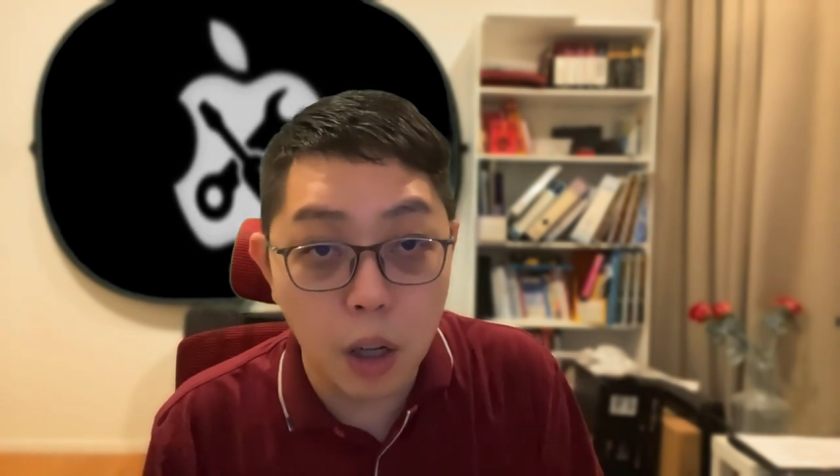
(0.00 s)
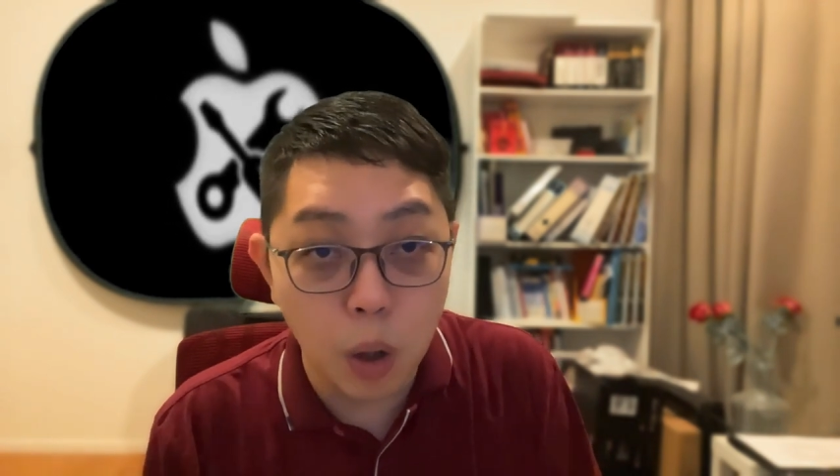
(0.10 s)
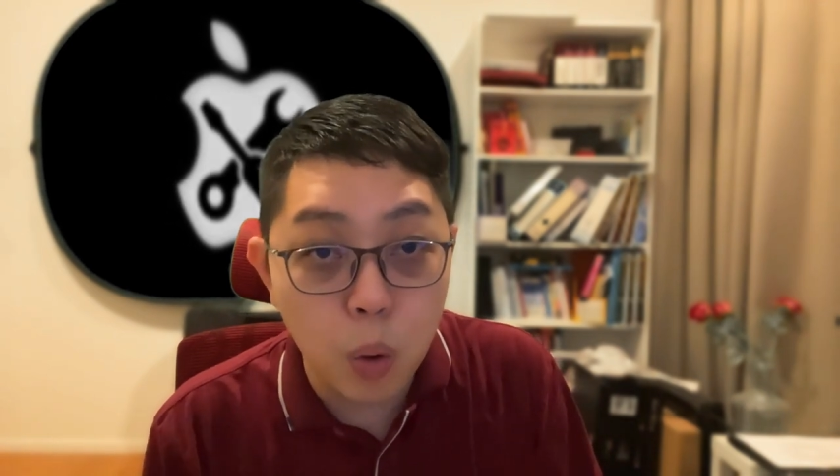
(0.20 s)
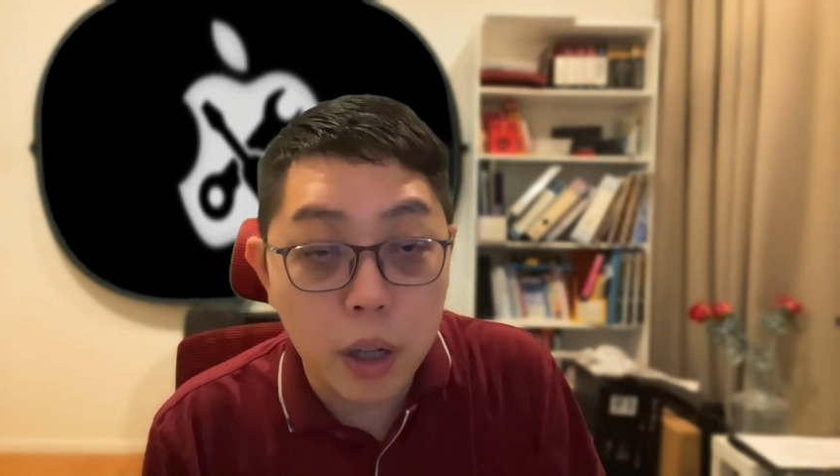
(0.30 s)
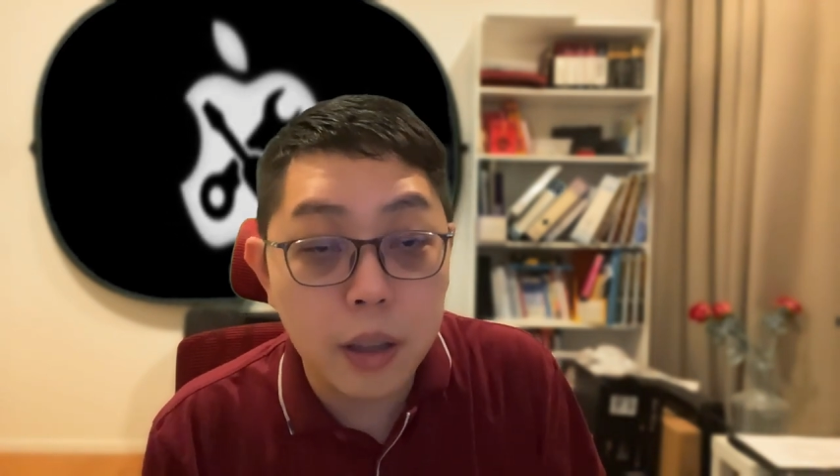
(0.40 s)

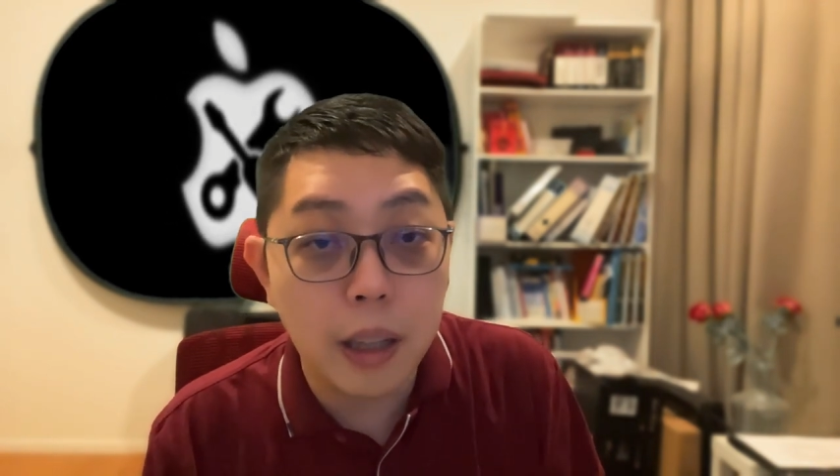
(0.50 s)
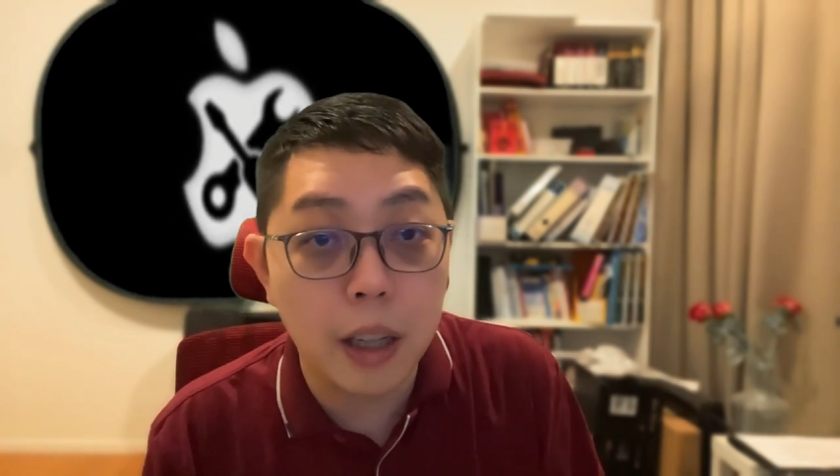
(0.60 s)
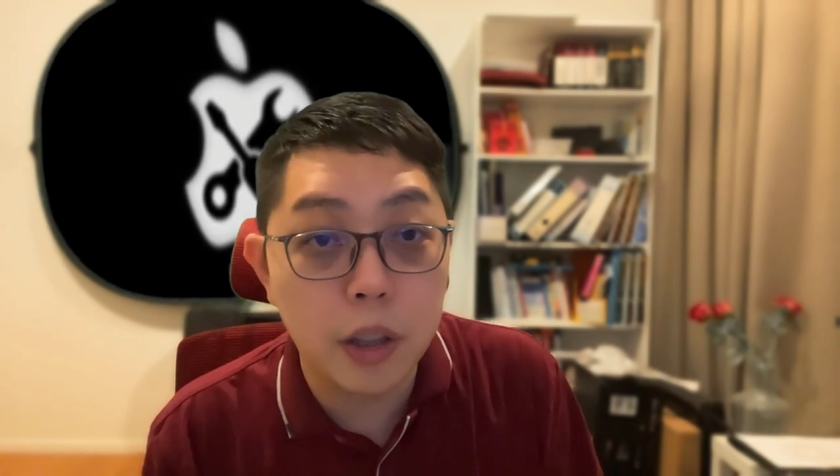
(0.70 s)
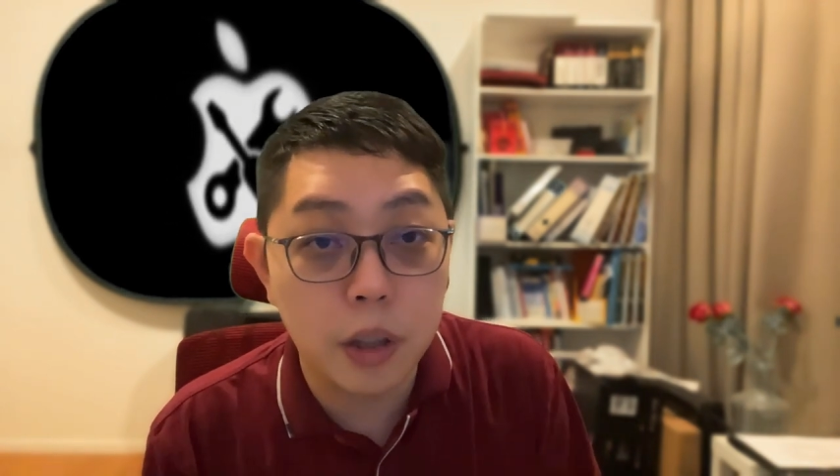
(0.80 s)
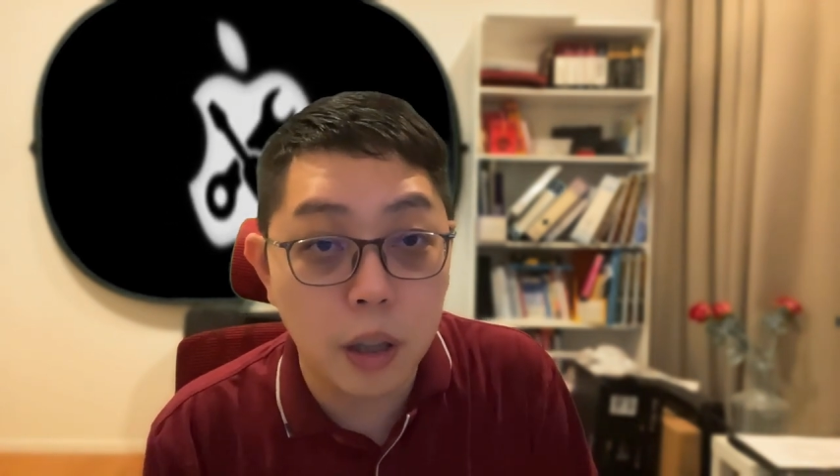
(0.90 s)
local
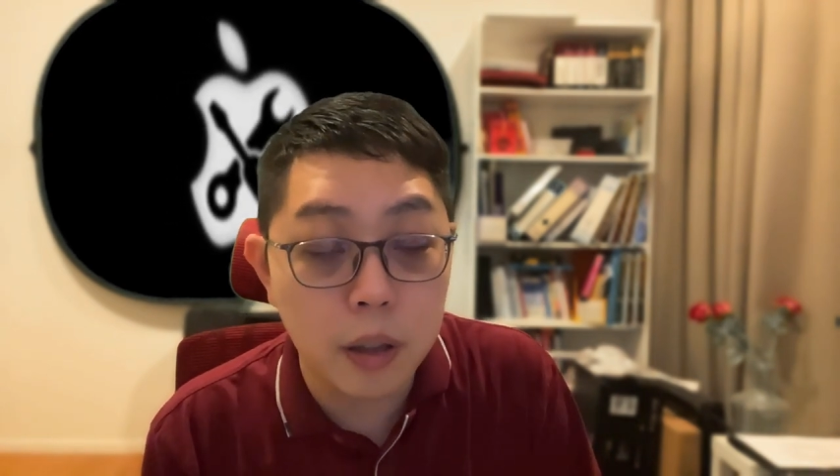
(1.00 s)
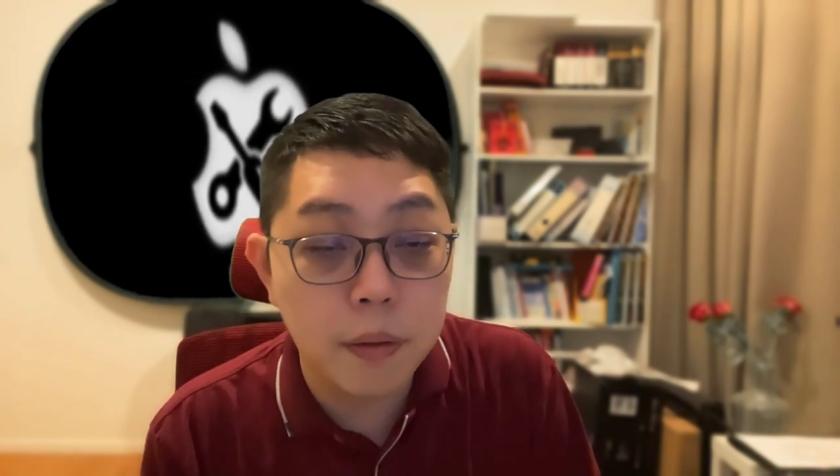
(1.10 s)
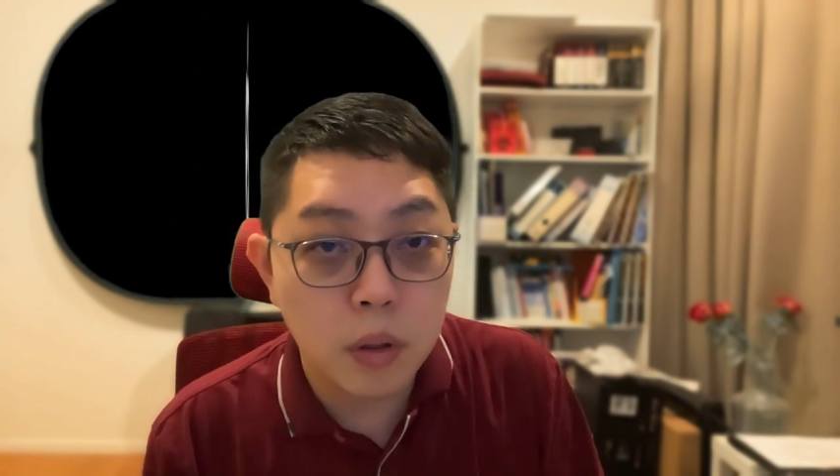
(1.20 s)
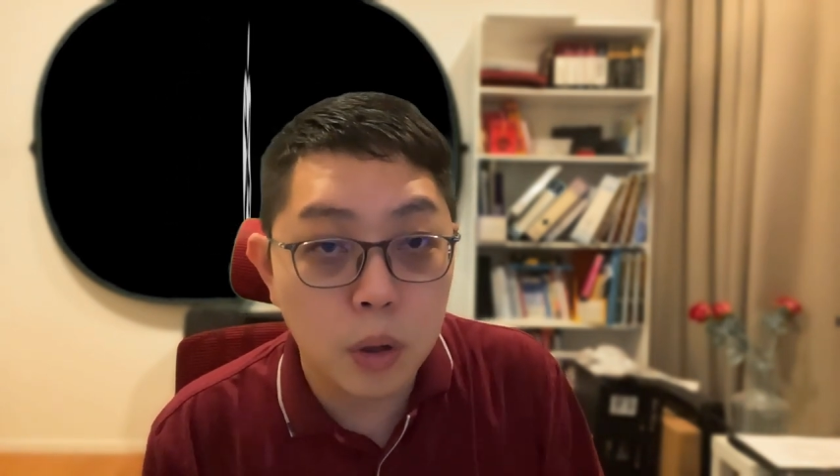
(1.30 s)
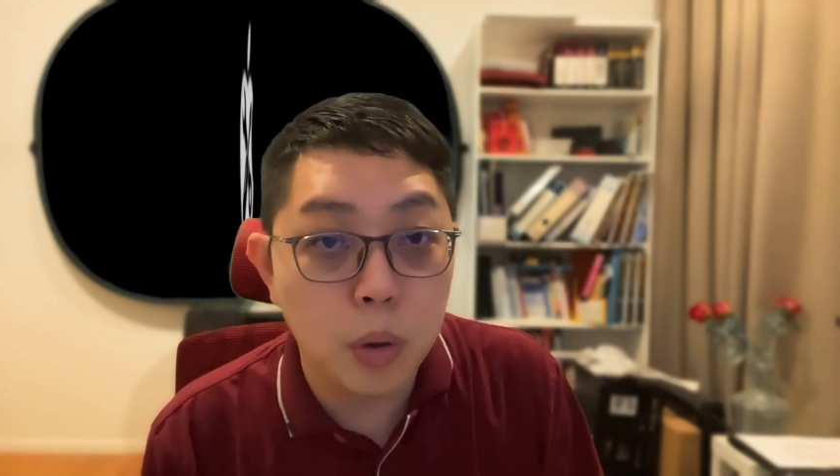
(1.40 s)
technician
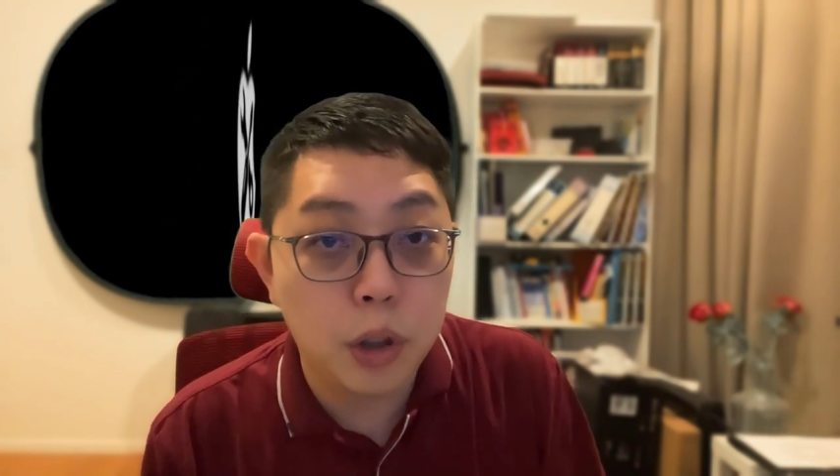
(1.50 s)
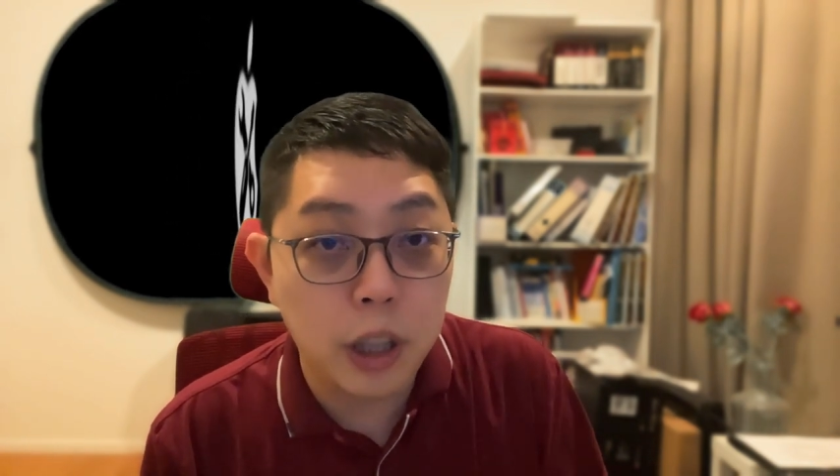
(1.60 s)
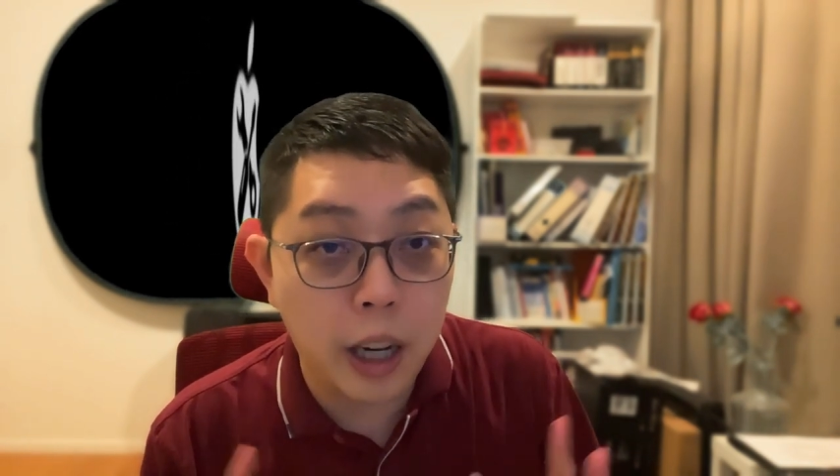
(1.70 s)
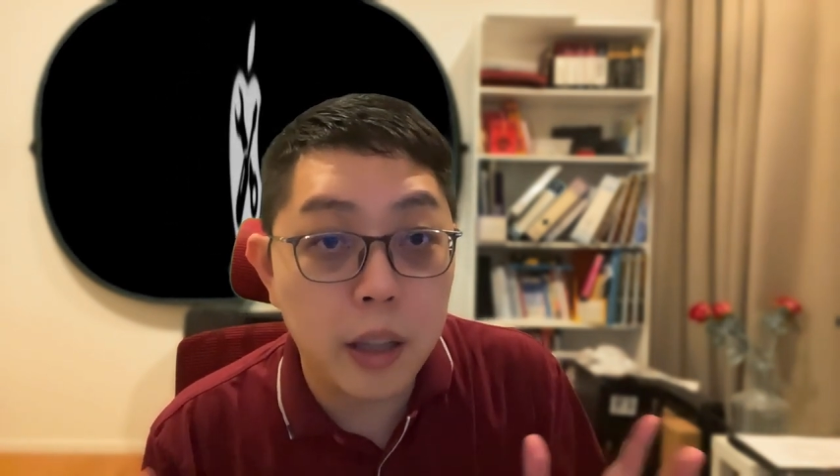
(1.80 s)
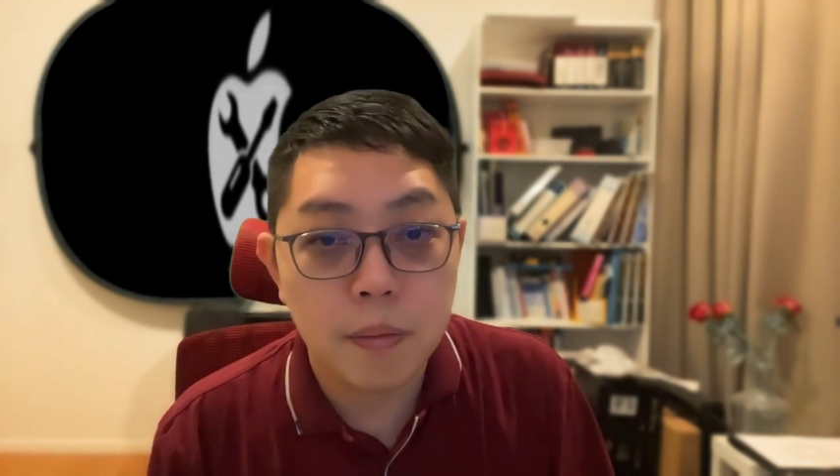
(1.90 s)
to
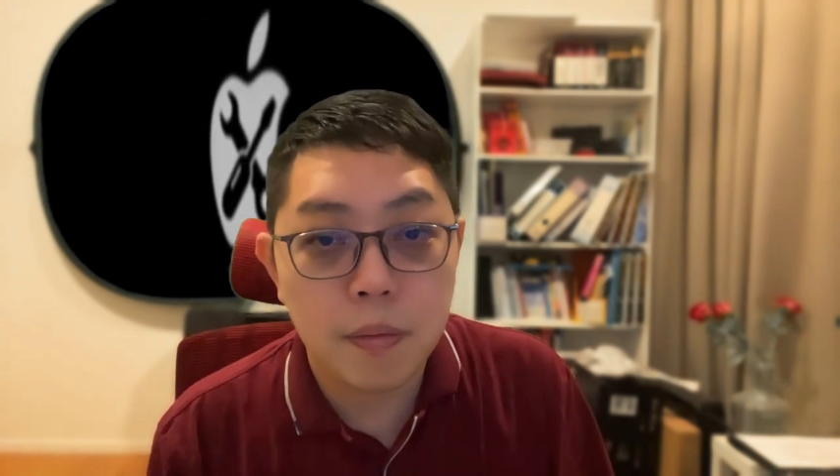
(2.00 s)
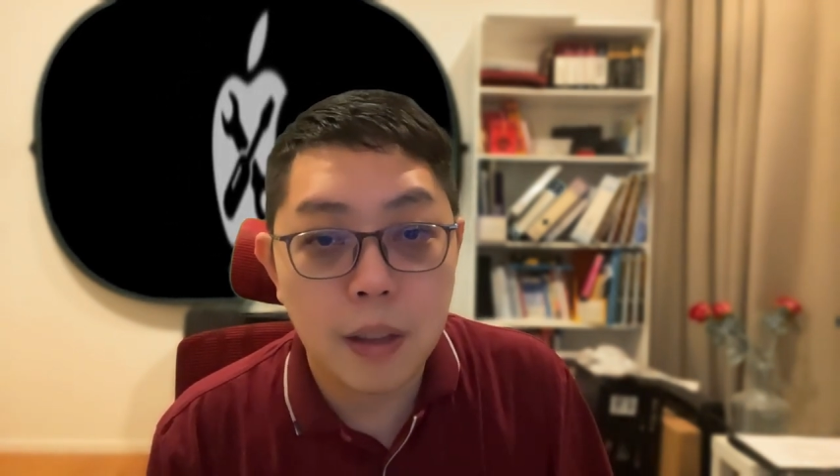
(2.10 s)
check